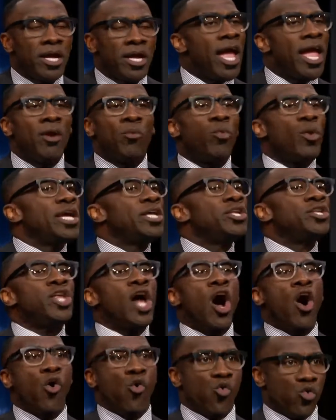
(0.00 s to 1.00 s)
And we
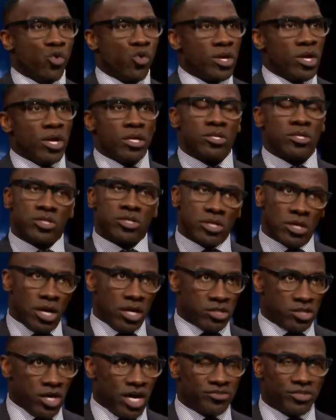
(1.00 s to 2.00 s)
know,
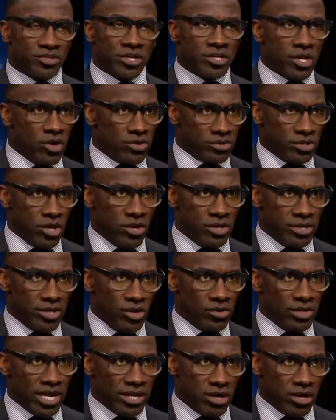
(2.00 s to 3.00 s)

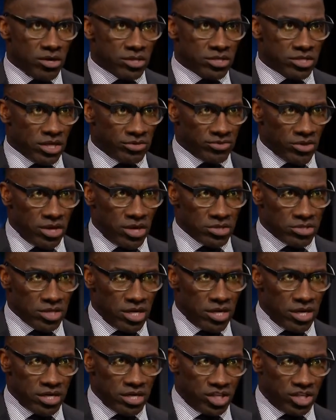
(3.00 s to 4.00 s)
don't
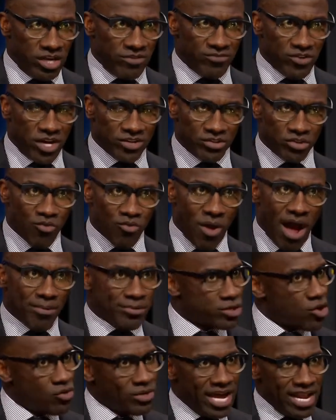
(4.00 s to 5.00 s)
let Chief Justice
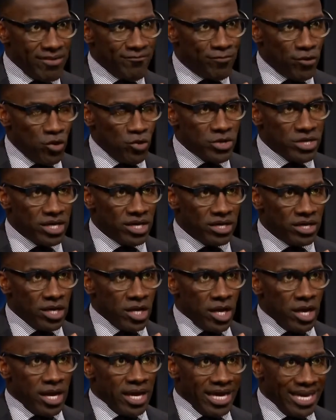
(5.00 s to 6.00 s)
Roberts, don't let him fool you.
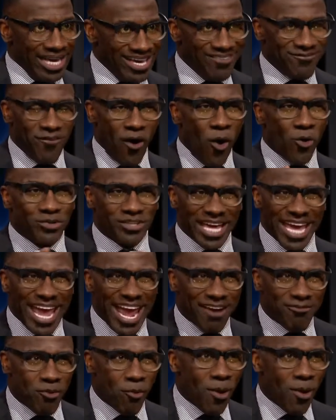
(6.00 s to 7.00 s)
He votes
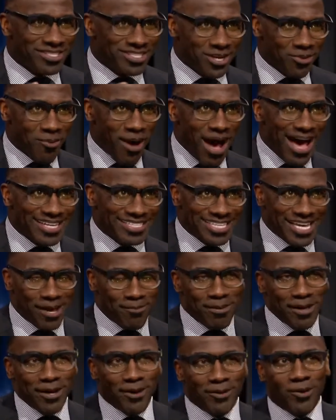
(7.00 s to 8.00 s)
every once in a while, Skip,
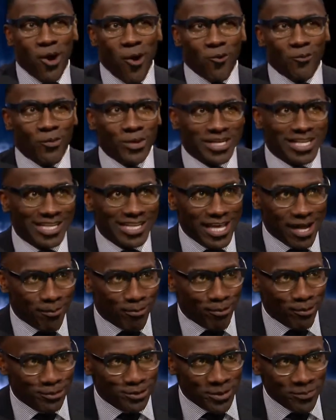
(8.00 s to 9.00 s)
he'll go with the
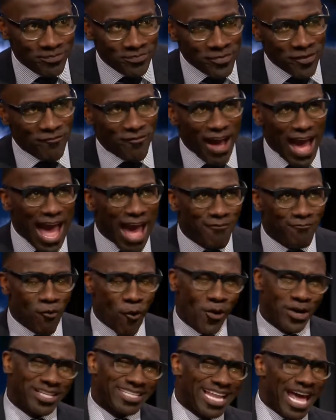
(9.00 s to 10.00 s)
liberals.
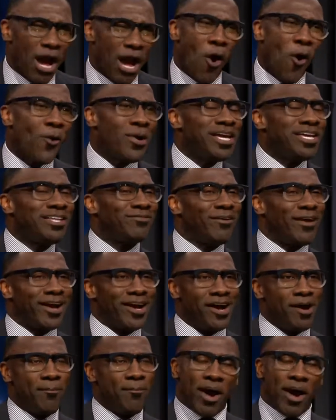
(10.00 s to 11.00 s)
540 is like, oh, he's very
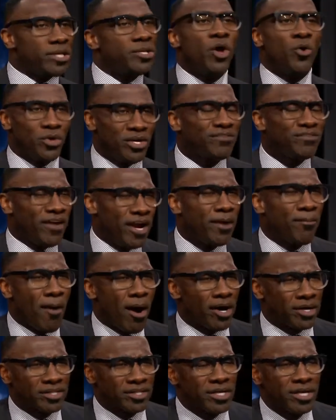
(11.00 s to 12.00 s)
unpartisan. No, he's very
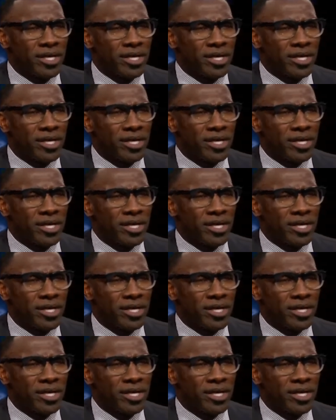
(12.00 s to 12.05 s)
partisan.